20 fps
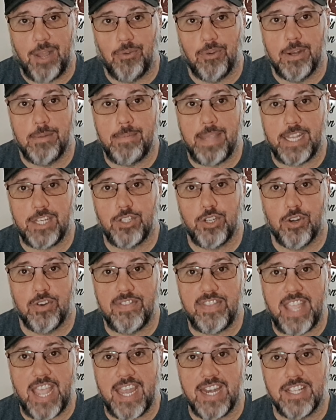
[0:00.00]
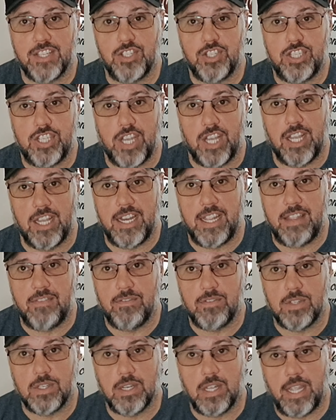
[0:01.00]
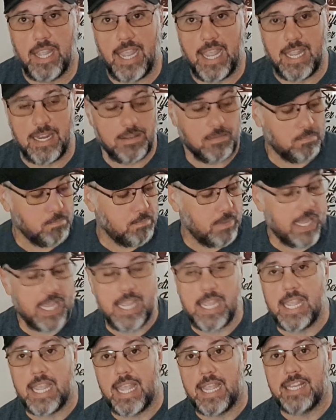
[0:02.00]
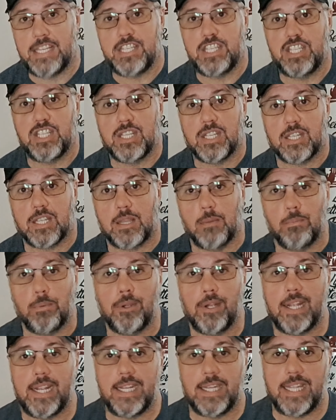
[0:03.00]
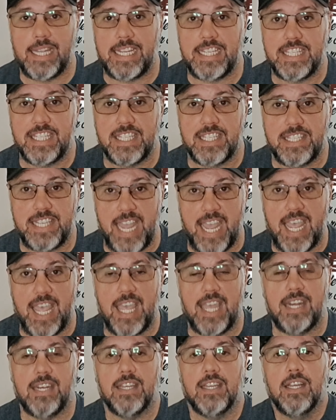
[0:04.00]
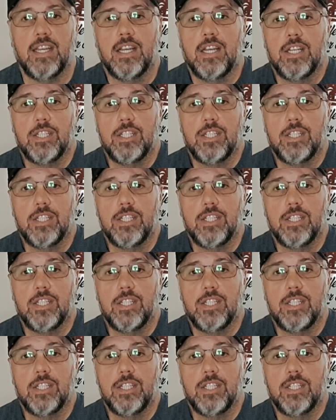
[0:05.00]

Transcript: I want to make sure that is done and be completely dead.